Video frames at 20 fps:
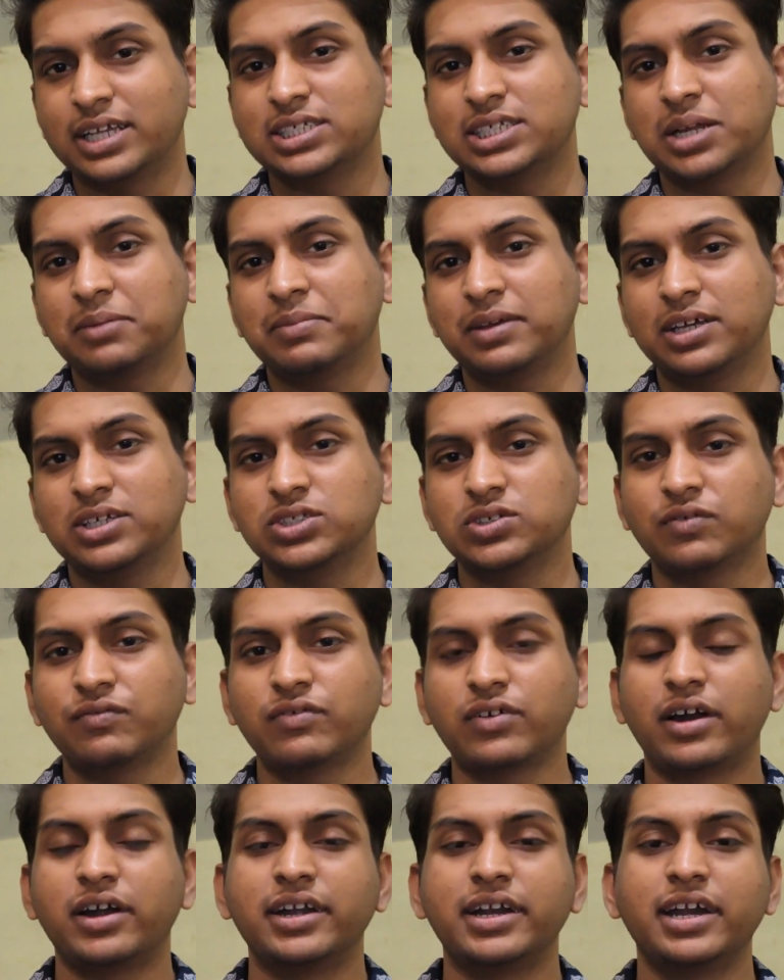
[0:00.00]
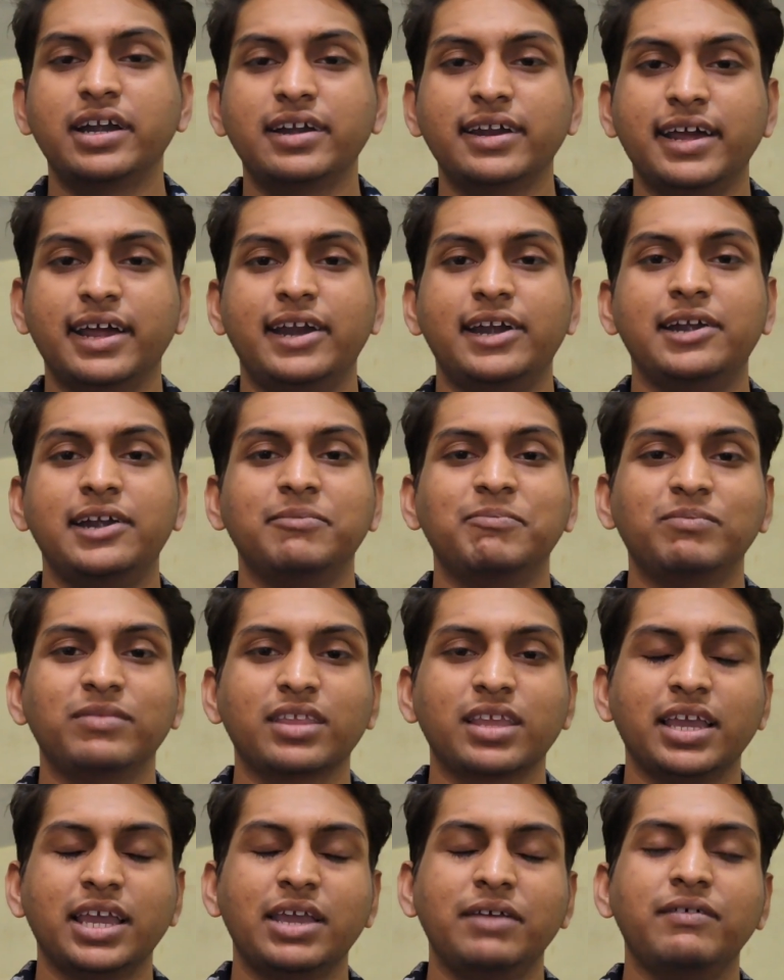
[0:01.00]
REST APIs to front-end, and
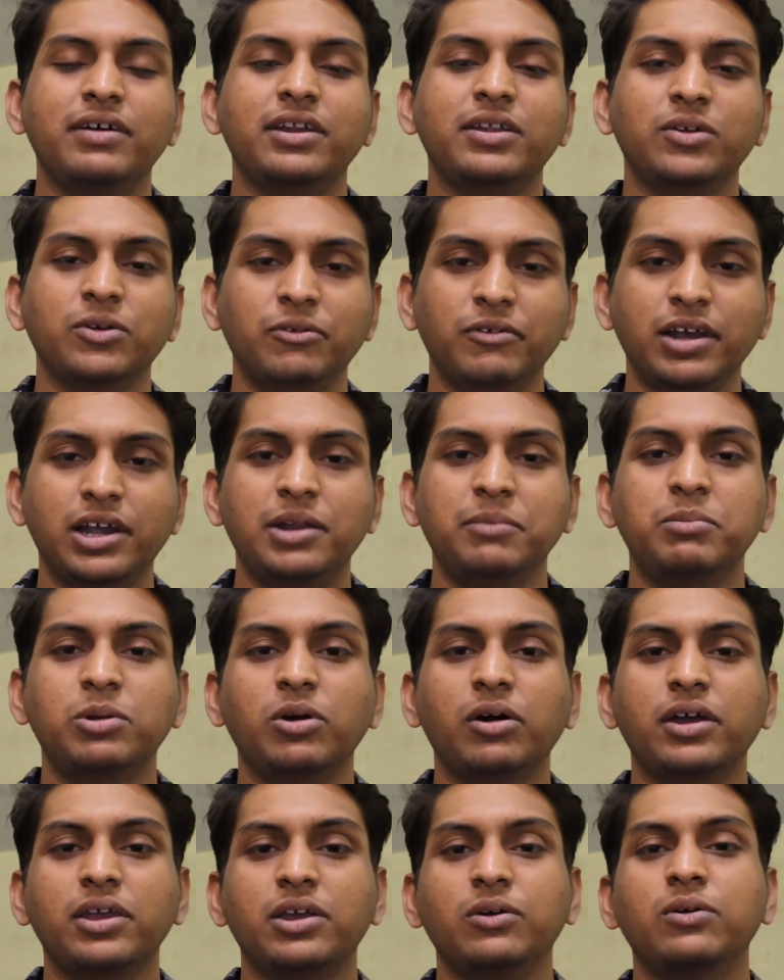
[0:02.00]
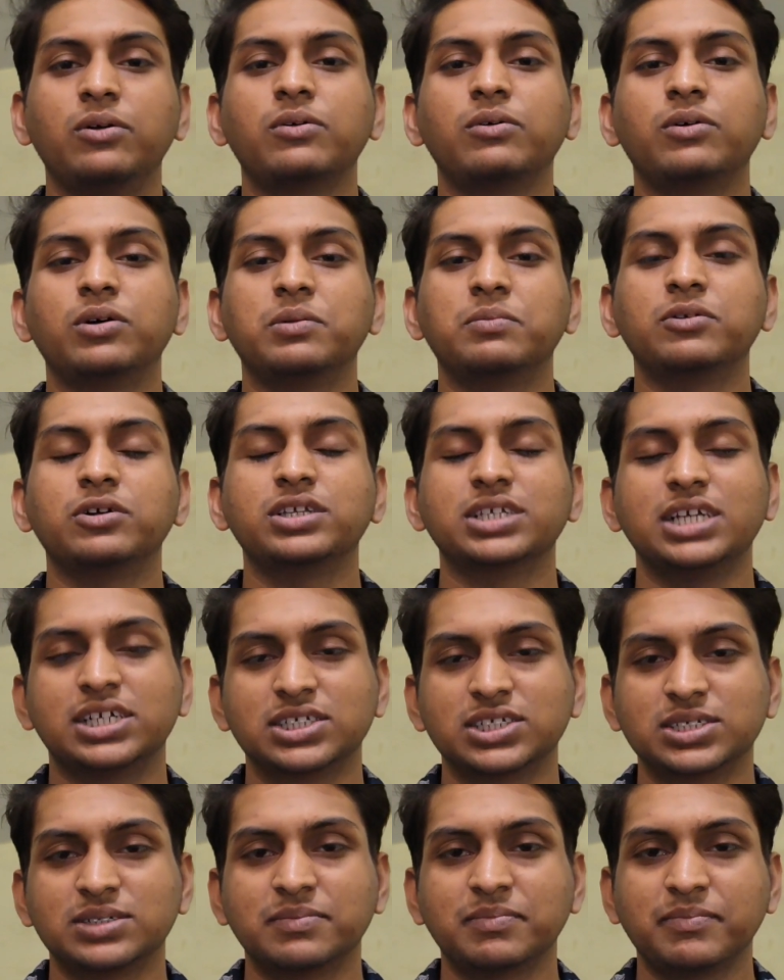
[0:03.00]
even you will deploy your own
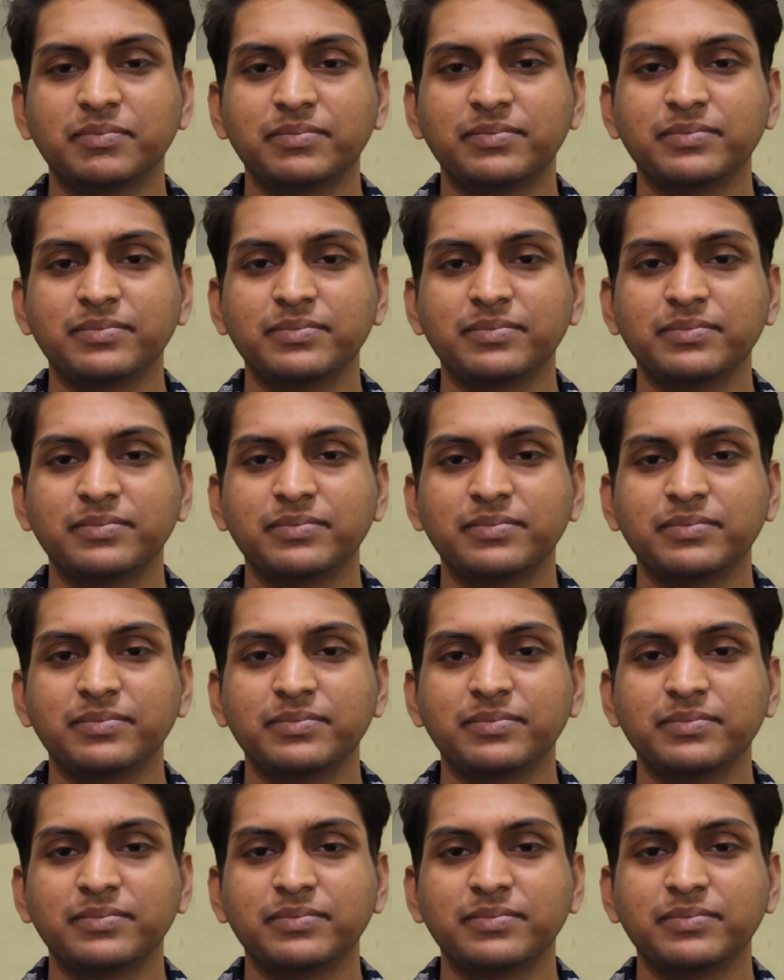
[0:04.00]
projects.